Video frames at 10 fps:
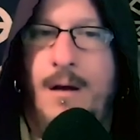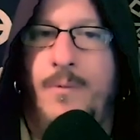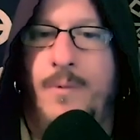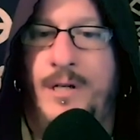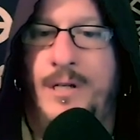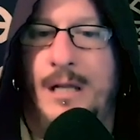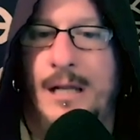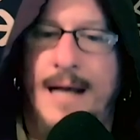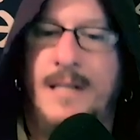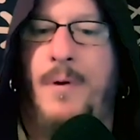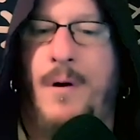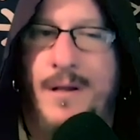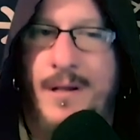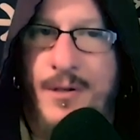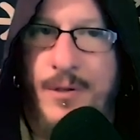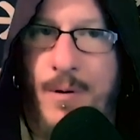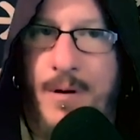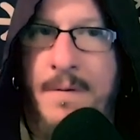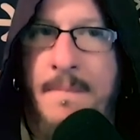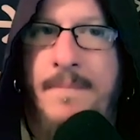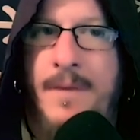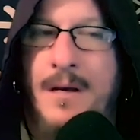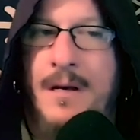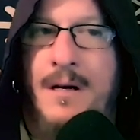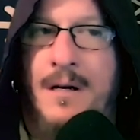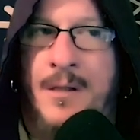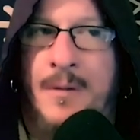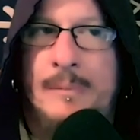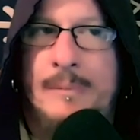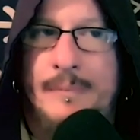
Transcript: which is the last part of this story. Um,